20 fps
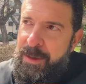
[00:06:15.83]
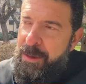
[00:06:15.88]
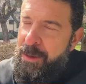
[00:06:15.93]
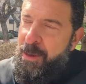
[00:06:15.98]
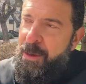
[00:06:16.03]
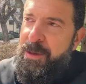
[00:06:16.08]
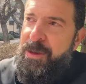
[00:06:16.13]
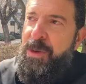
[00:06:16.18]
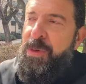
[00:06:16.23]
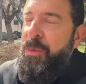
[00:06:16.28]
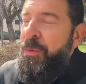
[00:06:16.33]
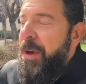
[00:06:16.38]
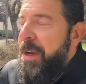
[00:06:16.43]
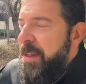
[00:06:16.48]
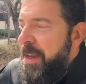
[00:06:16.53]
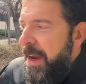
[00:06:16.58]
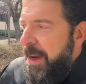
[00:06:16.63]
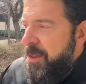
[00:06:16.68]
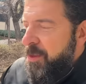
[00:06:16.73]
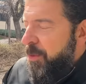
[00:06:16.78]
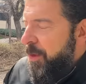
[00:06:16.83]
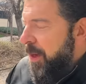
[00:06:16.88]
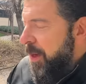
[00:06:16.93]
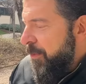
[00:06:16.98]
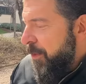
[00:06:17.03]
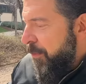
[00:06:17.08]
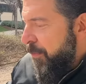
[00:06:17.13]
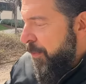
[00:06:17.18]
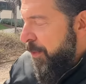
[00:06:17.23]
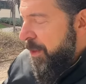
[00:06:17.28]
or 3 days,
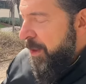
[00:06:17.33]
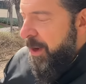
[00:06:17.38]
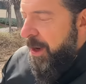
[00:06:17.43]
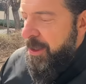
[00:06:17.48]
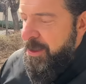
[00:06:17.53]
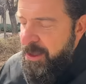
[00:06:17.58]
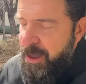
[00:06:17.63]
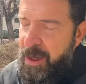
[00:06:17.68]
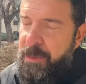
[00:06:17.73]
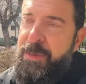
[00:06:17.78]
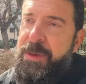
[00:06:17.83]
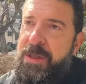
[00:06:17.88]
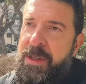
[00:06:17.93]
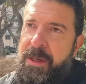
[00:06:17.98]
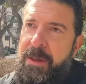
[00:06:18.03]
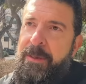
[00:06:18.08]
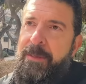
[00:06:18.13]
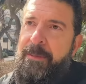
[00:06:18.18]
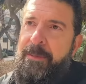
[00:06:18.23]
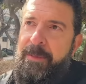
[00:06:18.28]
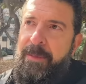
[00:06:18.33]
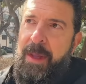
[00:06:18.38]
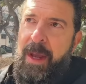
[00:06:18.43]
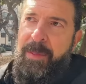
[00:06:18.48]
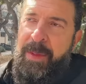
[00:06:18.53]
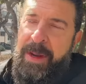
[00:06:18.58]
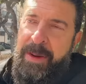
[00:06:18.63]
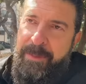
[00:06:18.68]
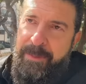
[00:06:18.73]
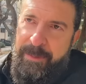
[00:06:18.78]
whatever, for the autopsy. I
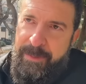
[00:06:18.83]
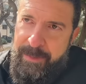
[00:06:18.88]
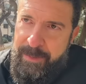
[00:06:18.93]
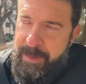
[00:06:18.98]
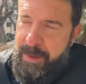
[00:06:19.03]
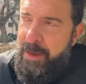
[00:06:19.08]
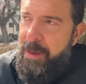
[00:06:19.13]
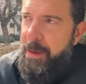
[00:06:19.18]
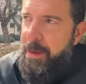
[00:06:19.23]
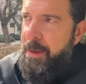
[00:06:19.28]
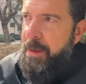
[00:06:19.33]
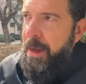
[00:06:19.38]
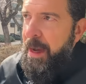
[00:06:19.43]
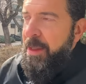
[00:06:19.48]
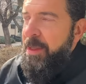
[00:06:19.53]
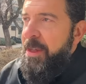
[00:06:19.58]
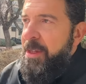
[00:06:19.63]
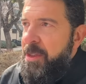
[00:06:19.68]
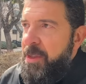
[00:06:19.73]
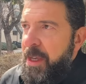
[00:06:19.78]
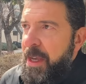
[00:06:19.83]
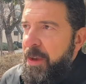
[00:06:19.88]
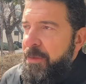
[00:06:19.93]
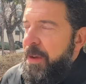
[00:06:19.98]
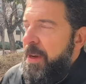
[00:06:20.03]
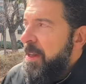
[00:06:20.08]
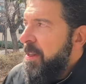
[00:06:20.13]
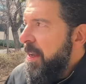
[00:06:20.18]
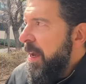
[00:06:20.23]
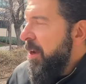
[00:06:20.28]
mean, at least give
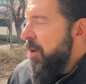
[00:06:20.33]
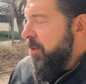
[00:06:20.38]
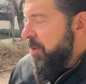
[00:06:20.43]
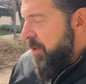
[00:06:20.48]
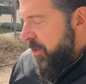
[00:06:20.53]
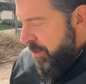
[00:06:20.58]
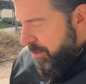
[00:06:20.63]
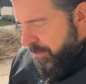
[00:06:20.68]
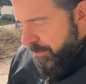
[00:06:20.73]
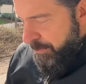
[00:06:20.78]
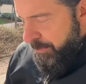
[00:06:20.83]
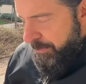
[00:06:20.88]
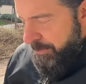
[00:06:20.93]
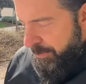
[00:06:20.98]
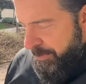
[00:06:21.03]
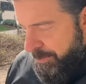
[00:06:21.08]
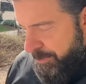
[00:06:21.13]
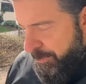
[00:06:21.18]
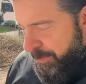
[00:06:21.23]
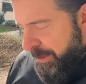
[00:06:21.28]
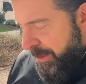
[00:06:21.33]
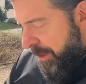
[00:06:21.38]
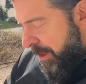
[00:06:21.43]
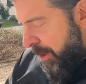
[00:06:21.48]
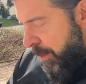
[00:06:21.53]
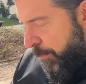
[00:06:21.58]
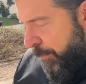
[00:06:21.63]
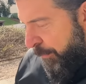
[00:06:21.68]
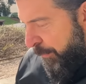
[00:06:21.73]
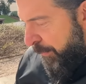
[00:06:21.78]
it a day or two. But
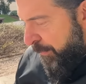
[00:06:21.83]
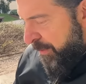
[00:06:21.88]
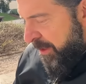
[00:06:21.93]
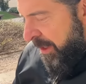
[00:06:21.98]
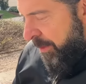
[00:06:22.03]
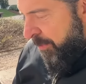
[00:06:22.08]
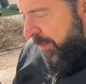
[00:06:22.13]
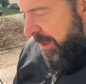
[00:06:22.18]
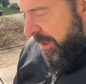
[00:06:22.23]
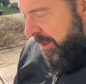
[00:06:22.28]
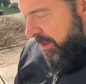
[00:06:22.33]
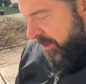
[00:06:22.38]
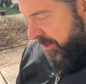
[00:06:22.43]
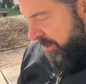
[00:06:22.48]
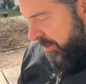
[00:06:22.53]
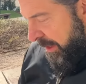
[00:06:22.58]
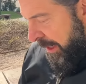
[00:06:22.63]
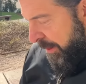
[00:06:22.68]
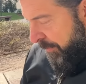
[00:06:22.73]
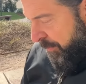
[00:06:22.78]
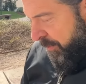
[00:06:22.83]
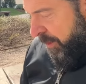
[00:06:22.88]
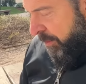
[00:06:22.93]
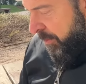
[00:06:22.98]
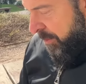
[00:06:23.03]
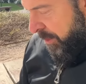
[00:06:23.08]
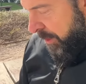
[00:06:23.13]
no, 15 minutes after it was